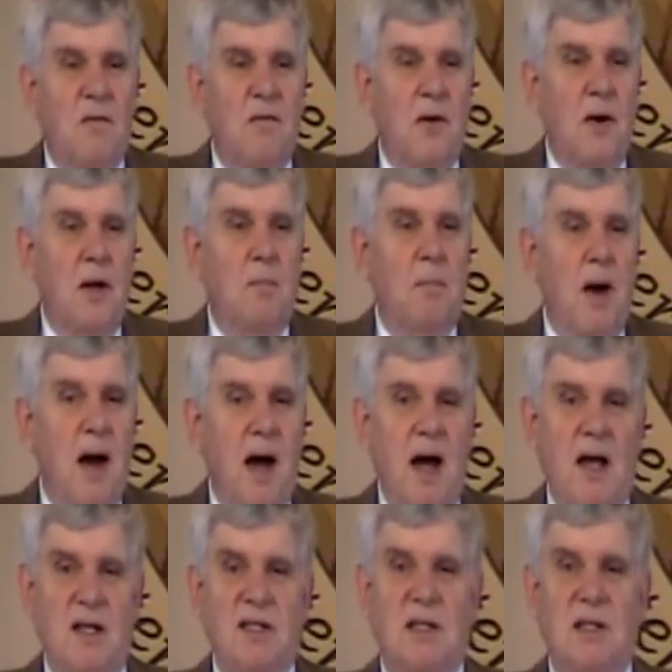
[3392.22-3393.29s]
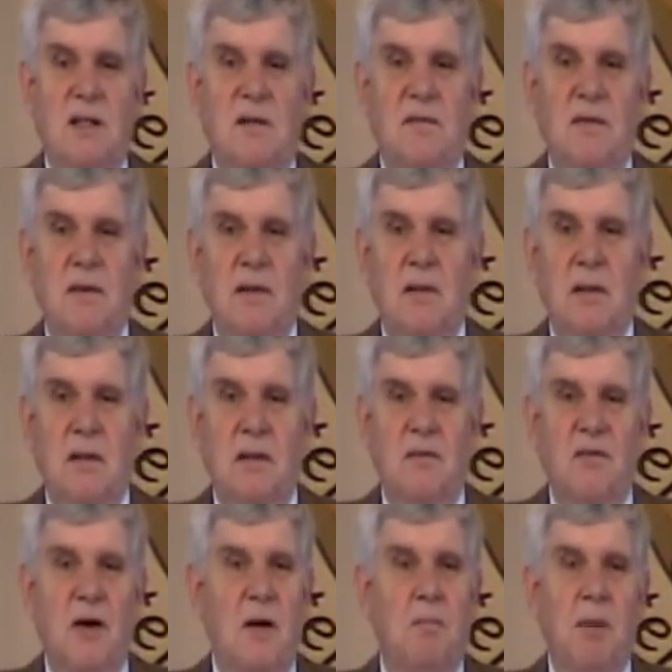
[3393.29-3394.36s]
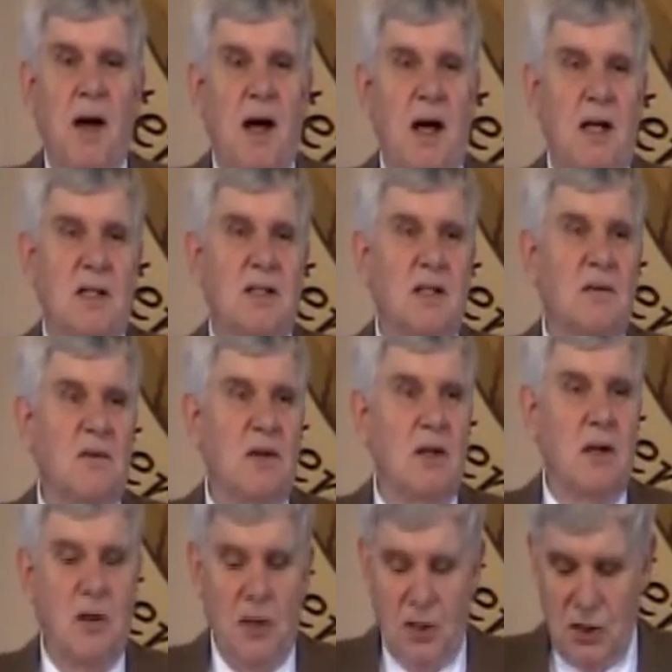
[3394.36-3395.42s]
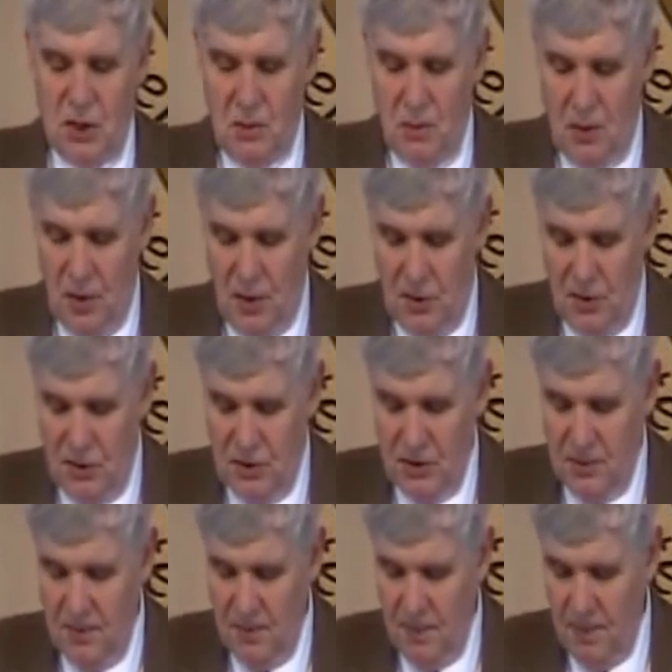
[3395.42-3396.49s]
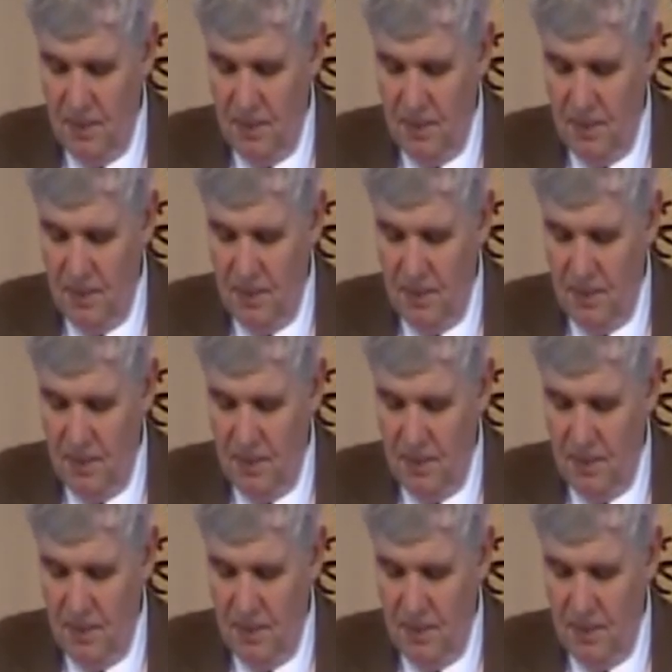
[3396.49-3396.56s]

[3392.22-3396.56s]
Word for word: Very positive, very positive, encouraging words.